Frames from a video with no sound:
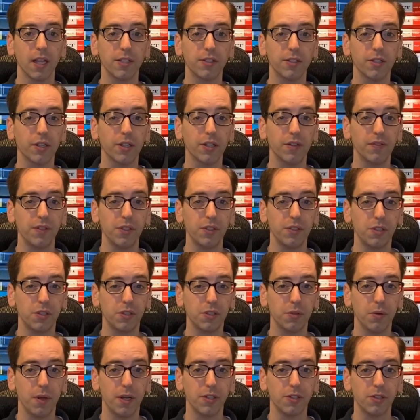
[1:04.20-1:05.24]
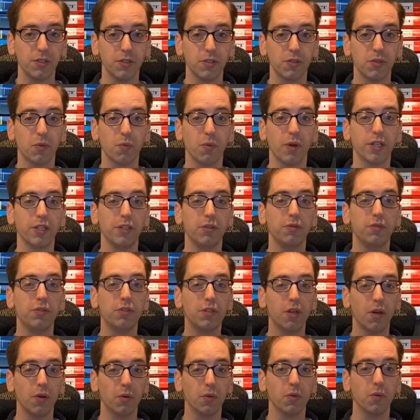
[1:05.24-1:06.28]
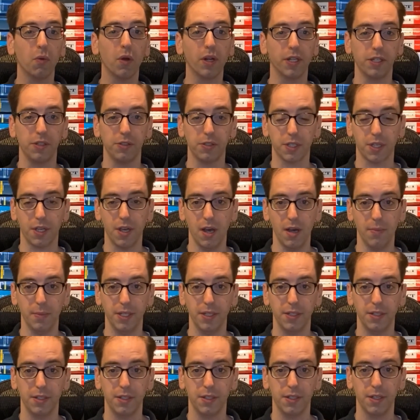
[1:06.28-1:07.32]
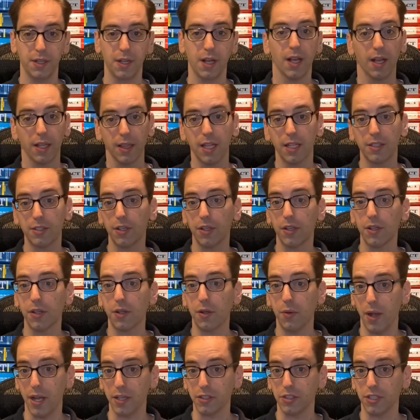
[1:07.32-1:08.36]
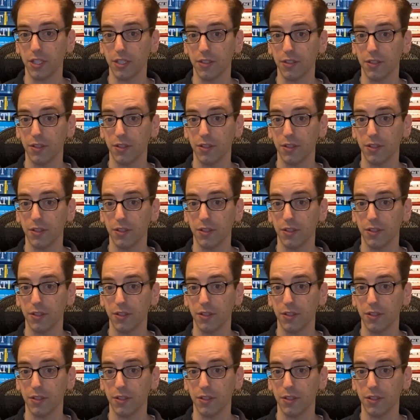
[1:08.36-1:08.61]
look at a few situations where you don't want to use a comma. Let's look at a question.